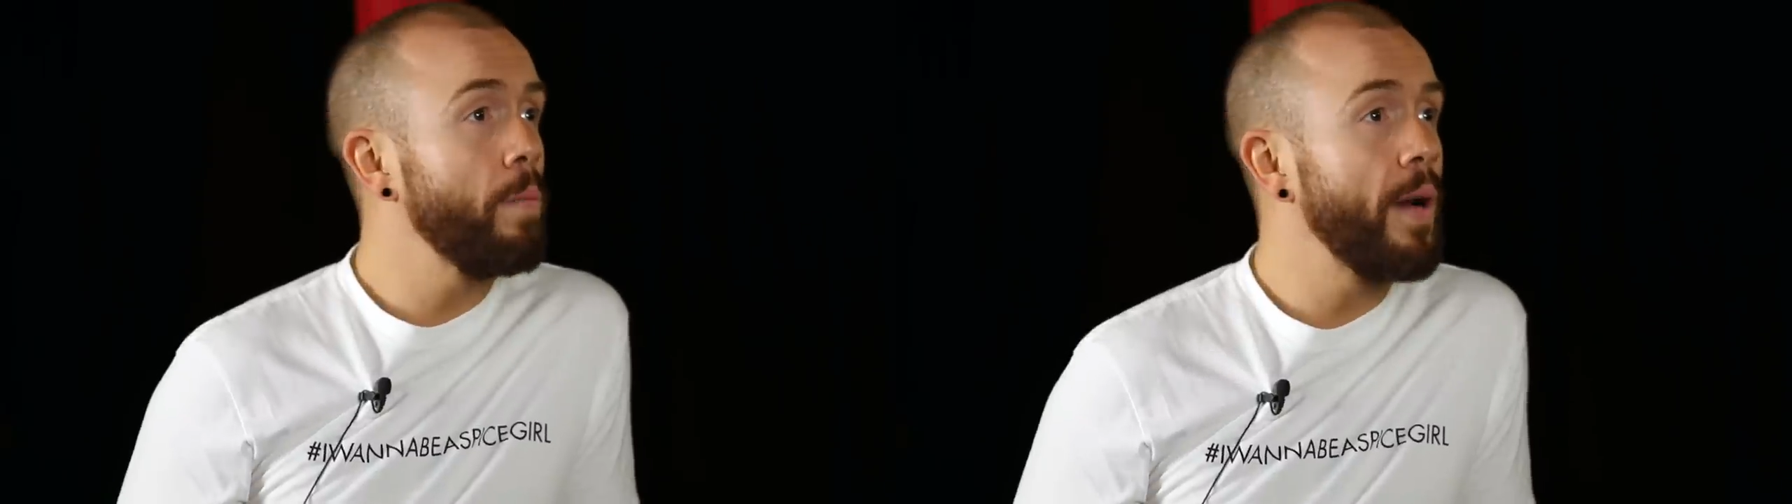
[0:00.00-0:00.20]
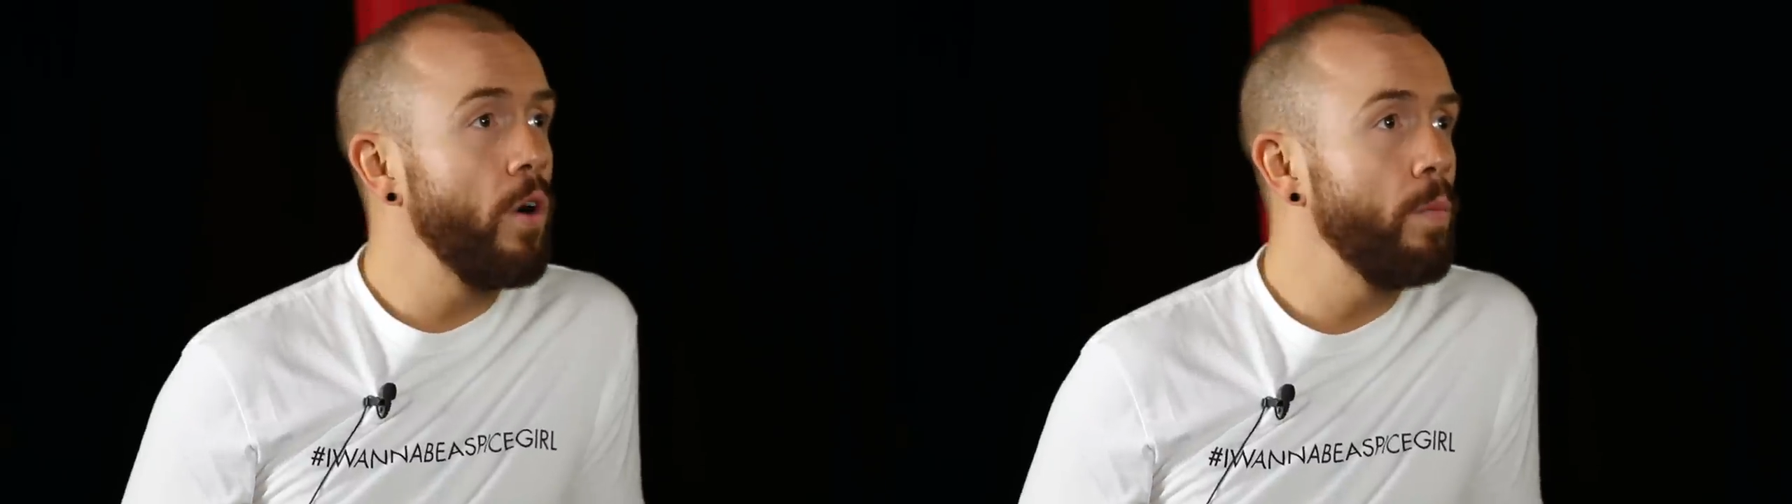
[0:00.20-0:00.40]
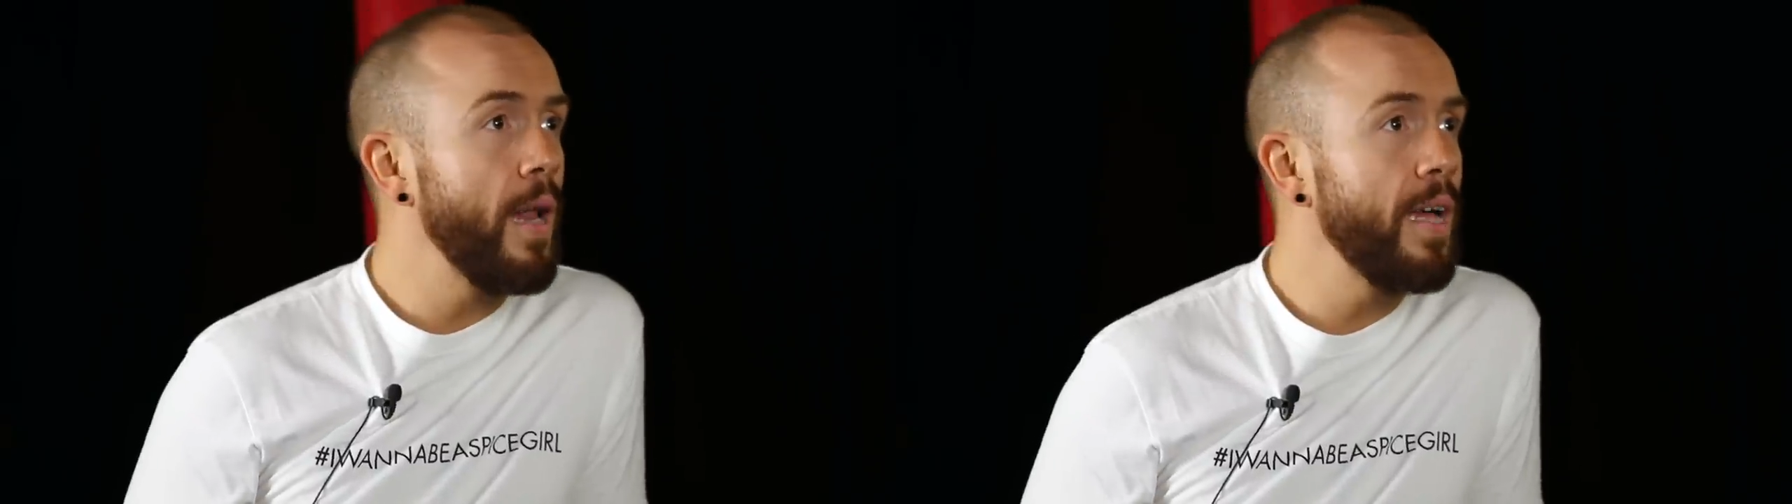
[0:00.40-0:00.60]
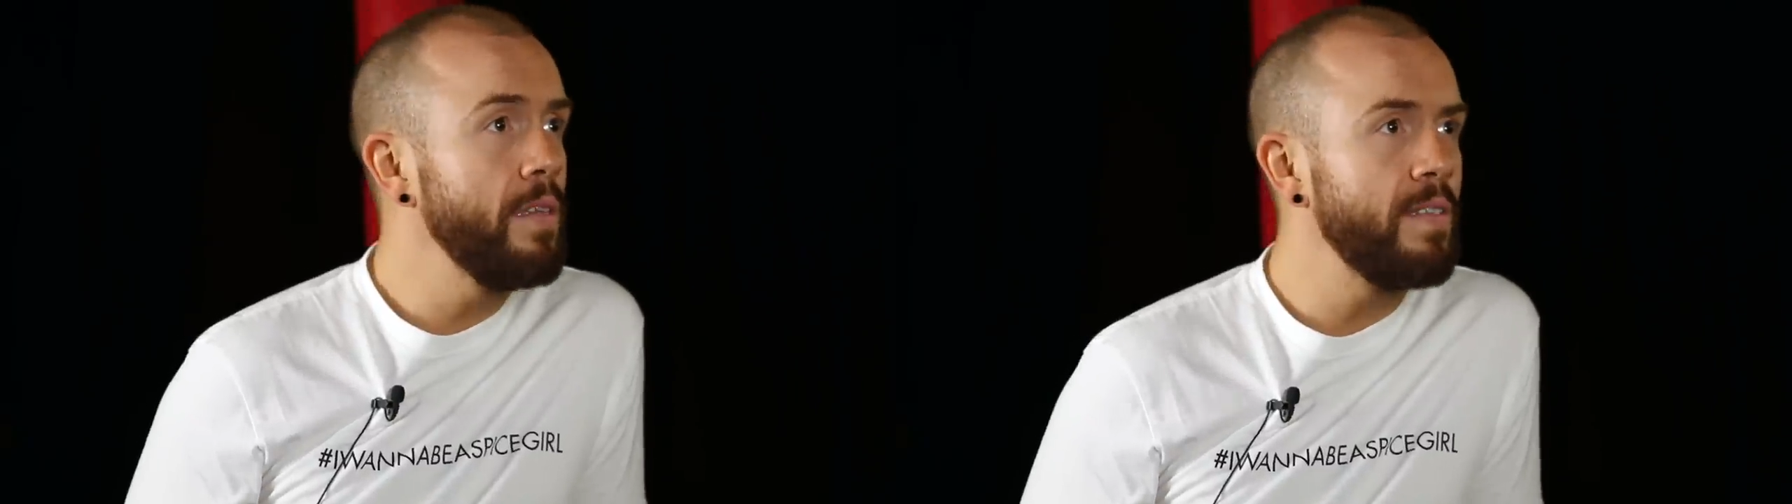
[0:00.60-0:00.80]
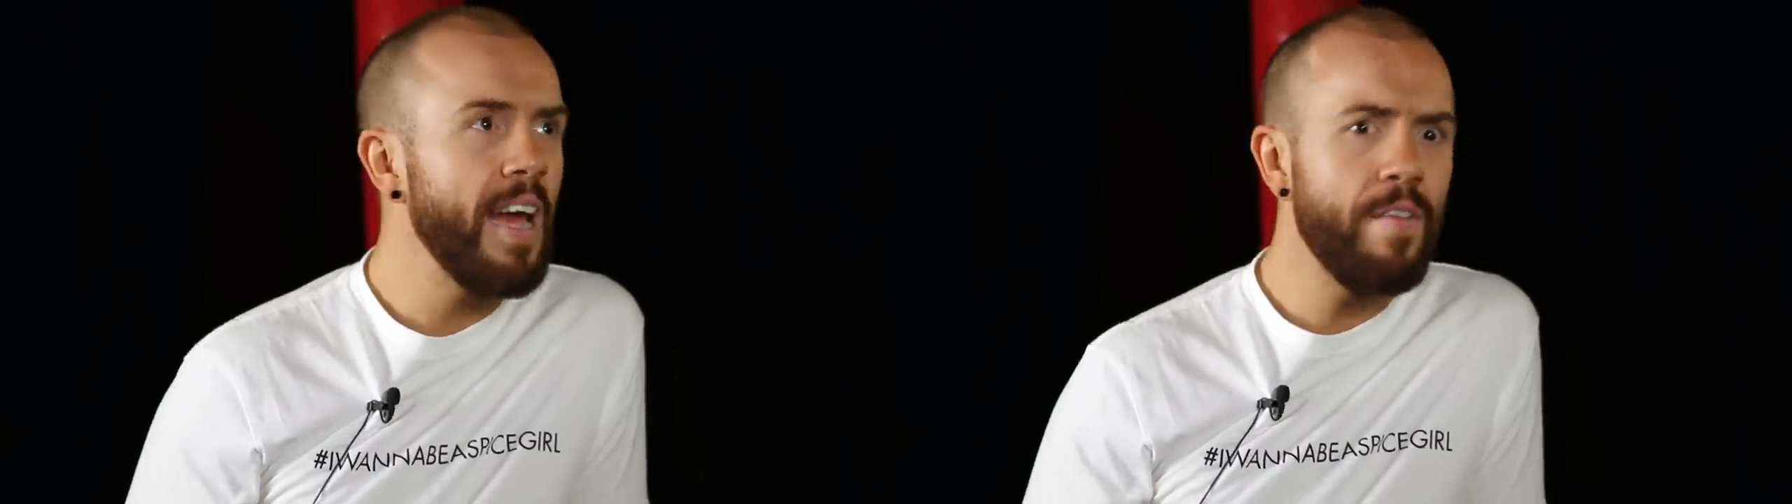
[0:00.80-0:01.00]
on my
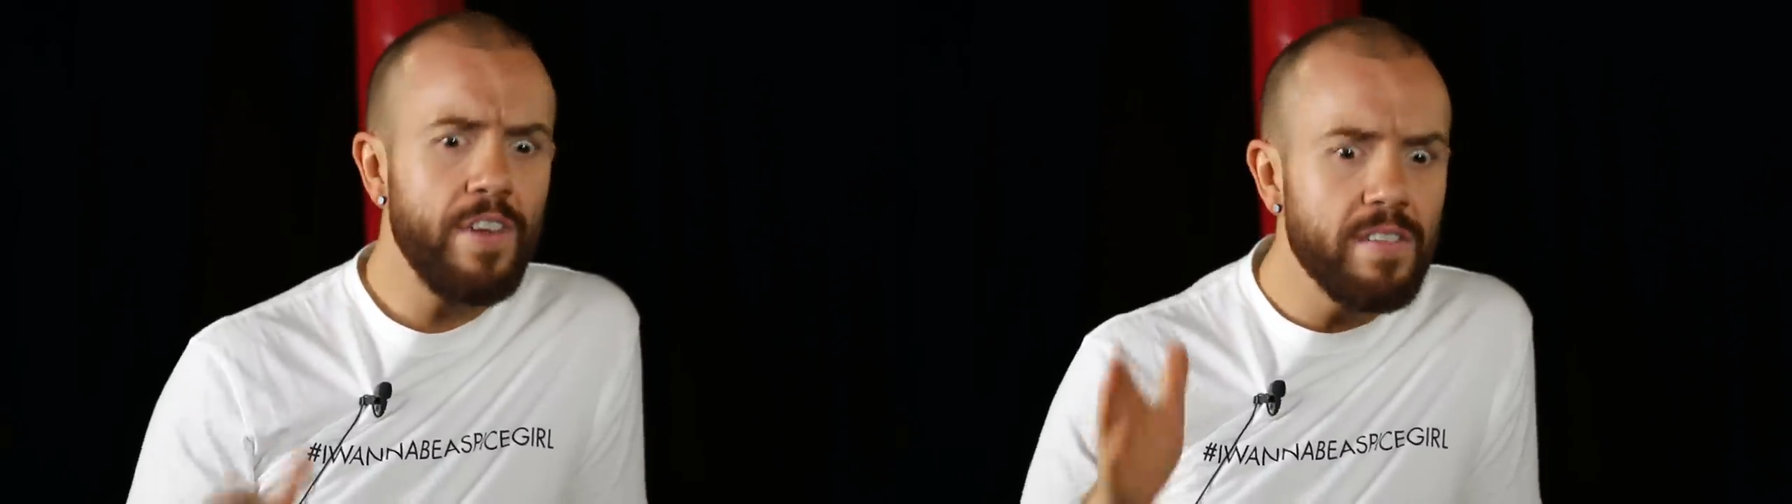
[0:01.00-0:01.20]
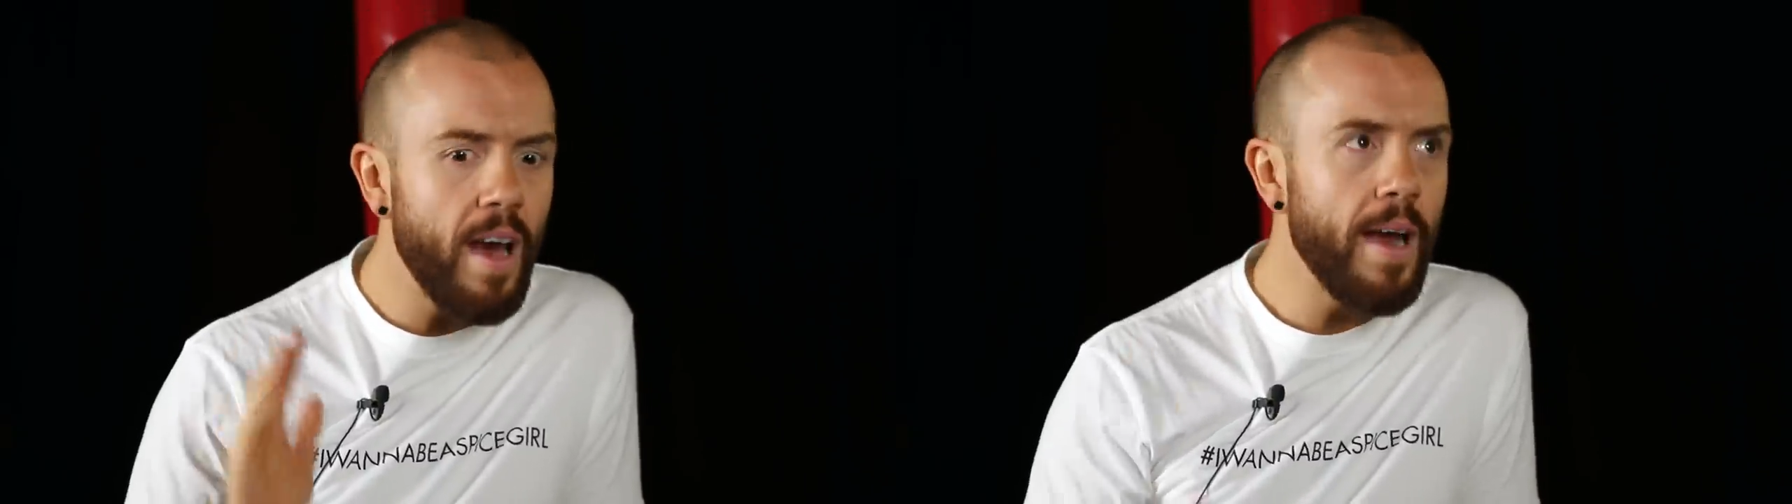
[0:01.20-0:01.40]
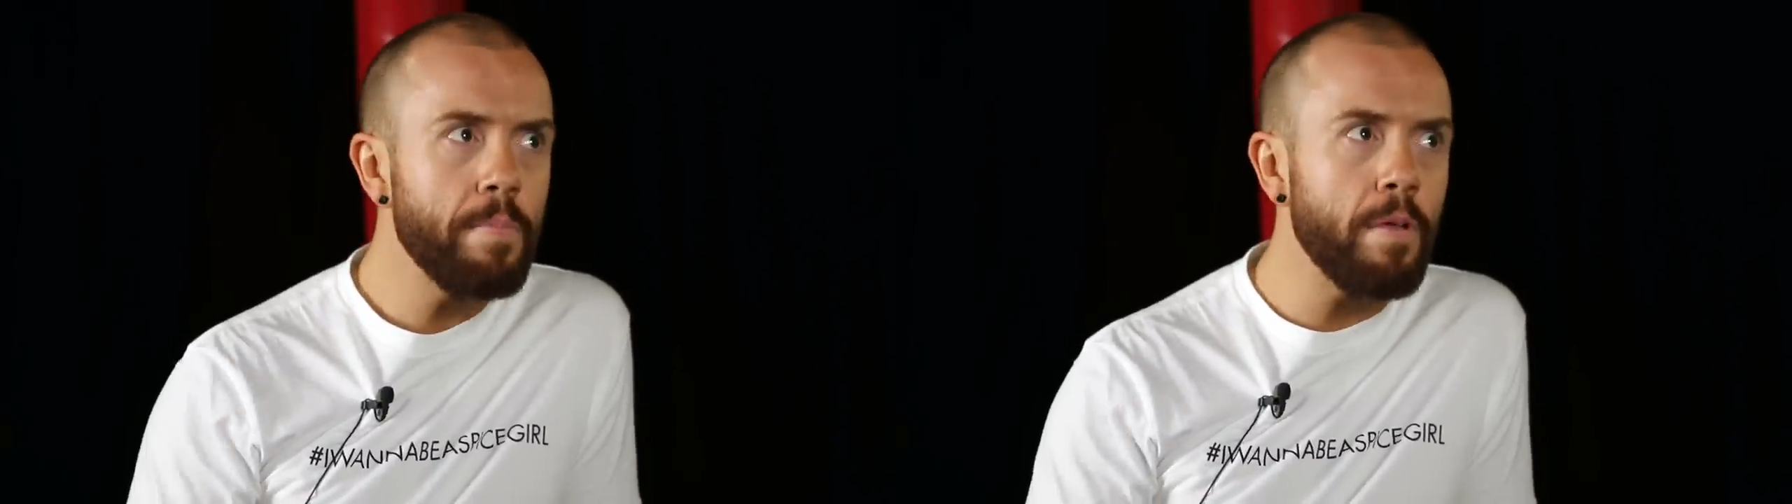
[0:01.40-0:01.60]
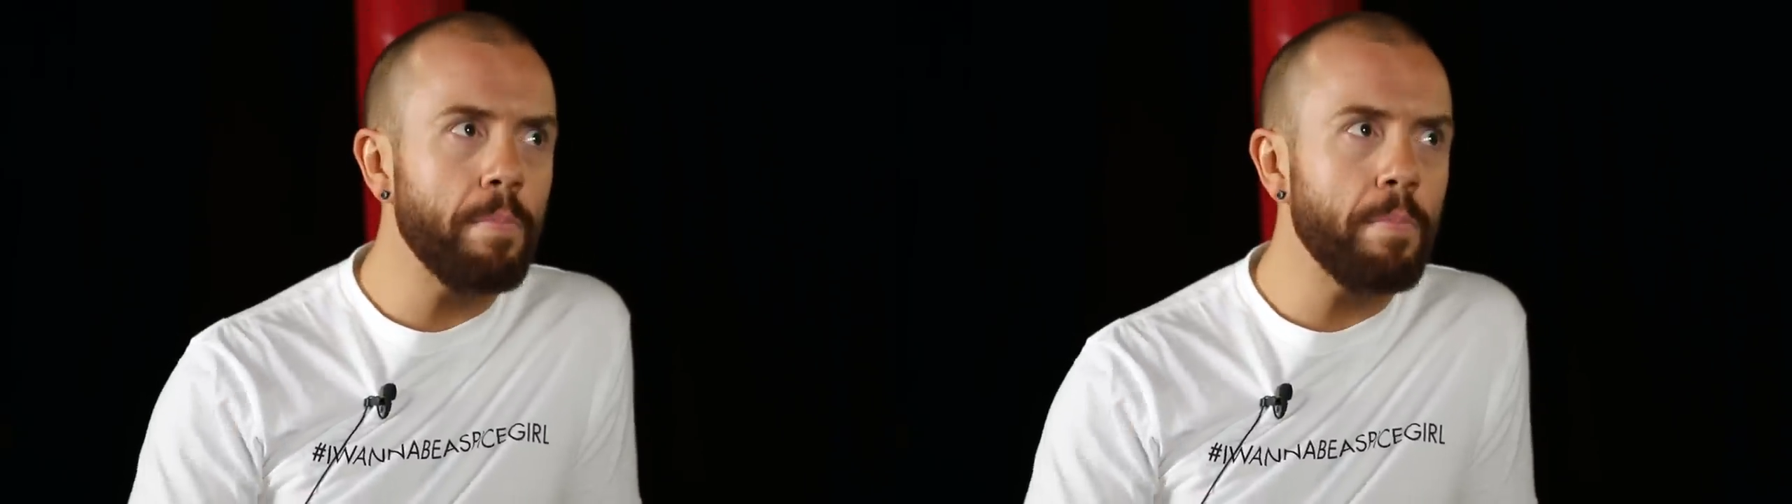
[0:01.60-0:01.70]
homeland. Every time the